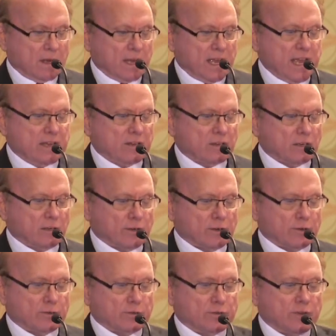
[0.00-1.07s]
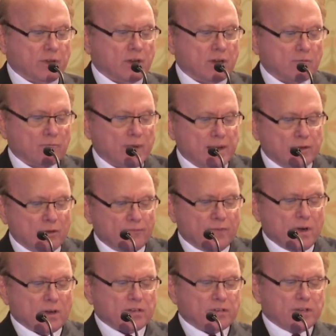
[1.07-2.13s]
He concludes, retinal
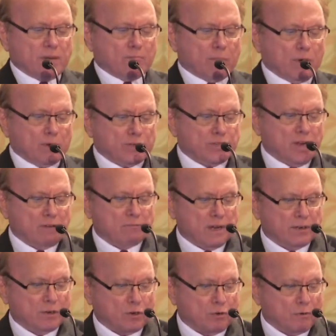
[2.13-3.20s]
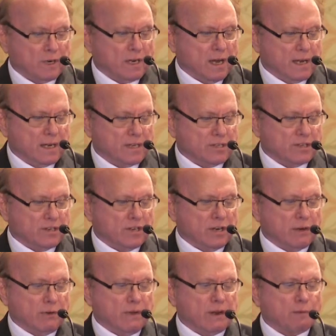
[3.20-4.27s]
function in birdshot retinochoroiditis
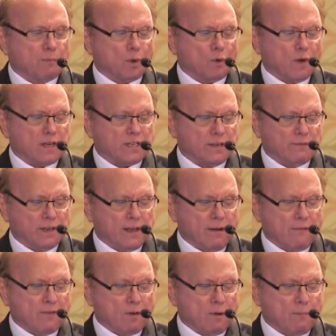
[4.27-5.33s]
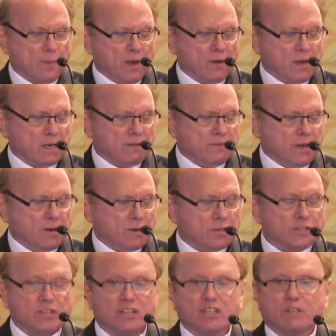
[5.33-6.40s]
deteriorated progressively over a period of
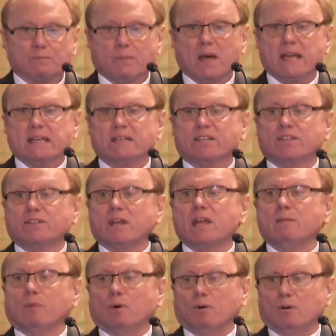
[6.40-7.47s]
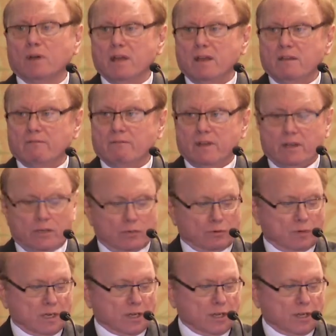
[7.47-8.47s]
years despite stable visual